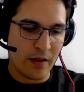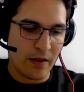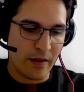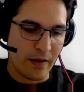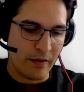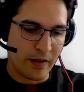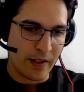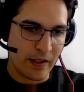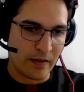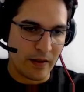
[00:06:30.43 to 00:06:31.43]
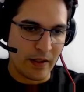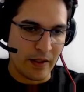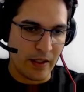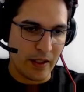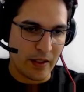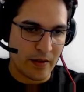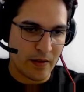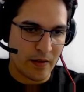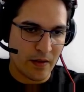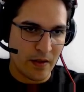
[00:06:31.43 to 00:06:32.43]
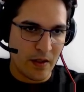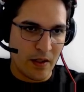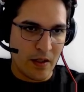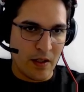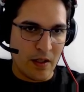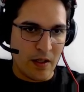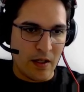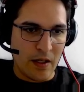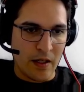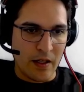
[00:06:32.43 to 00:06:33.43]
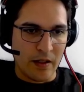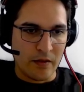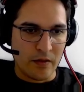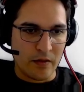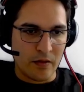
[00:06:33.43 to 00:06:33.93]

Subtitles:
and we get an x, and